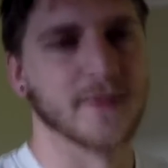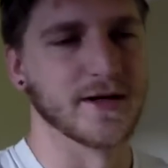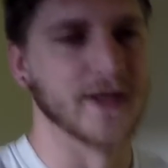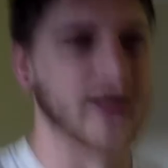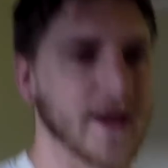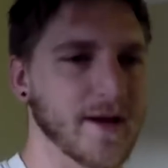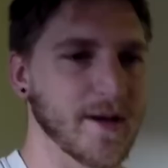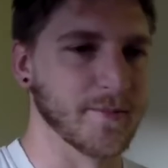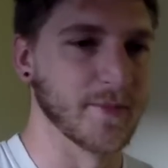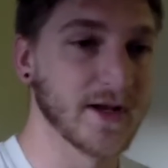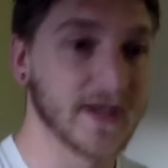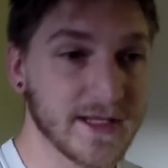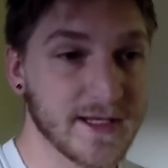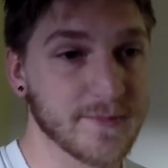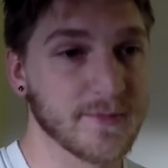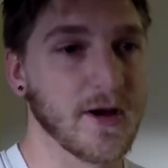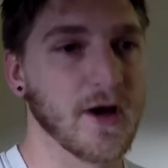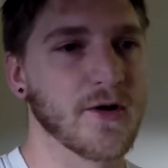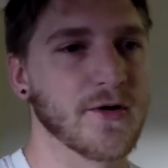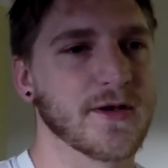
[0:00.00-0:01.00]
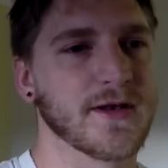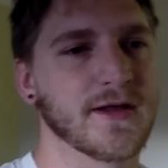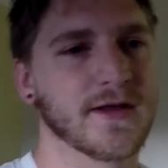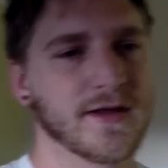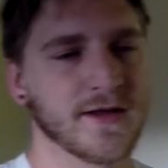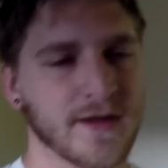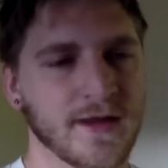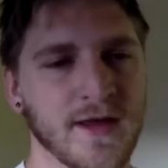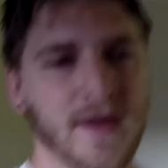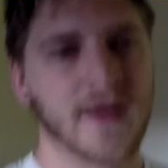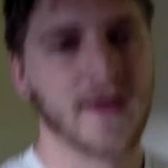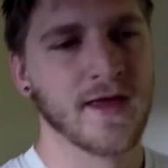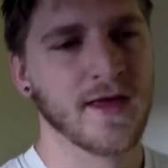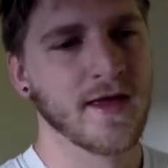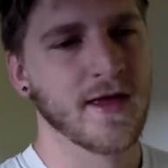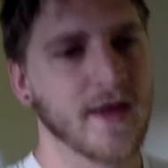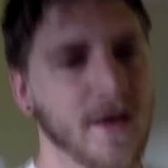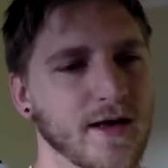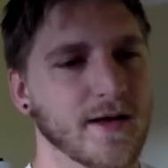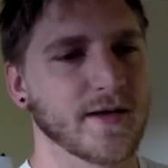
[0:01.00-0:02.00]
But uh, I'm gonna keep going.
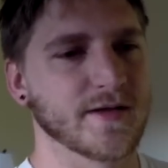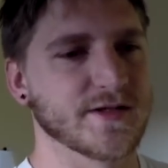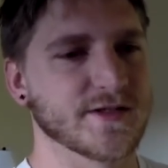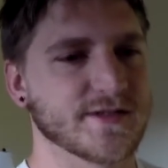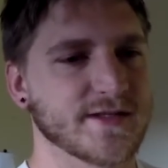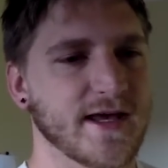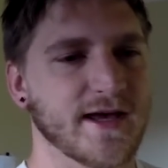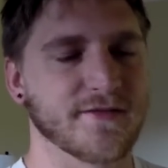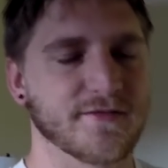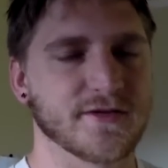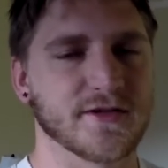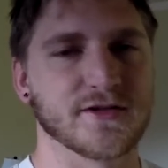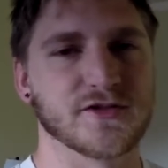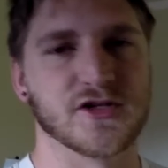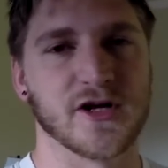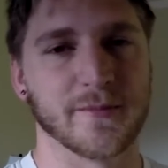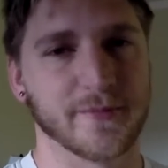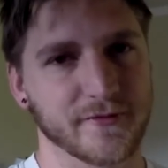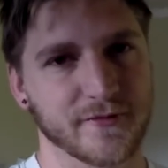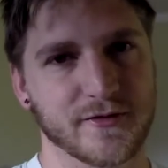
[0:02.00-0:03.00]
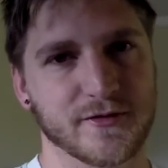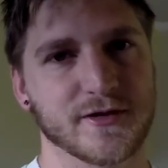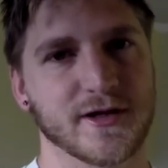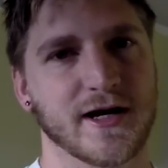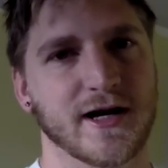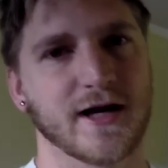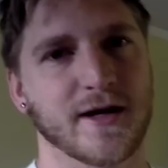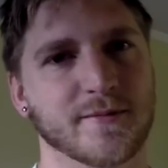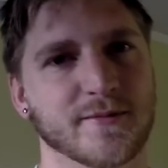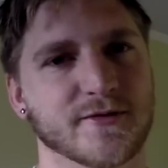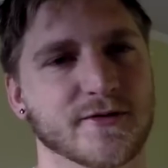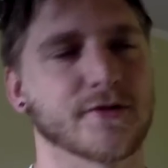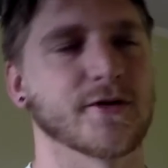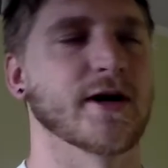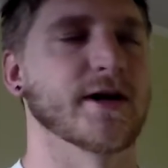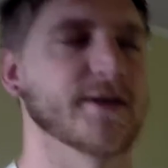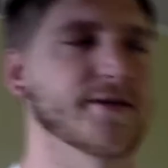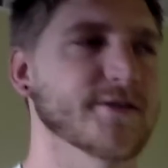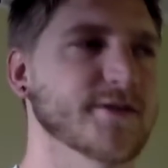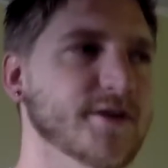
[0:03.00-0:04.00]
I just have to jump a few times,
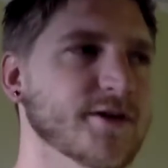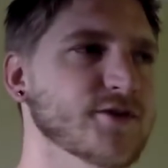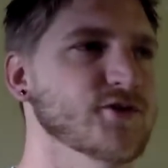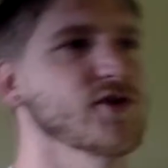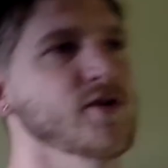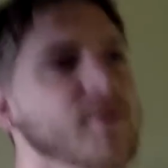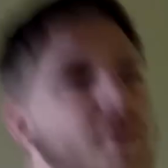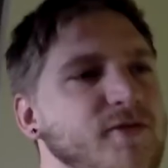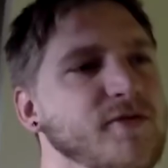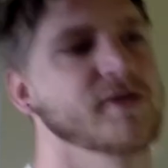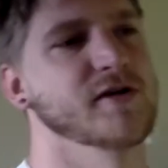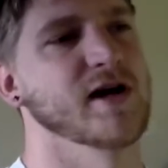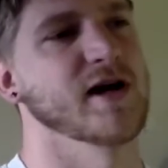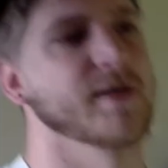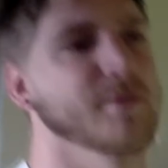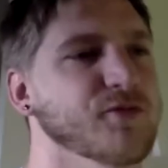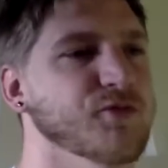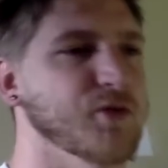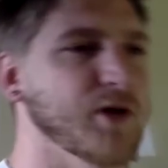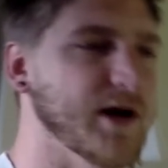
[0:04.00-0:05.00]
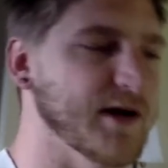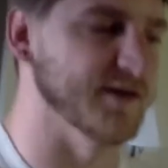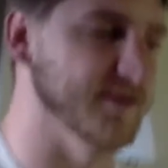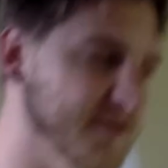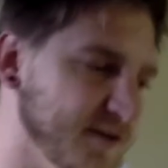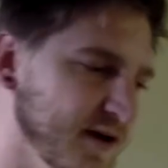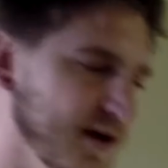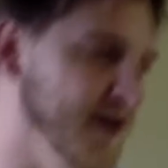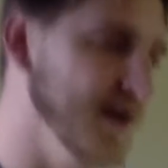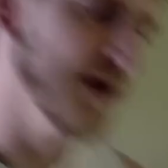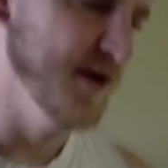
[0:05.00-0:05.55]
rest, jump a few times, rest.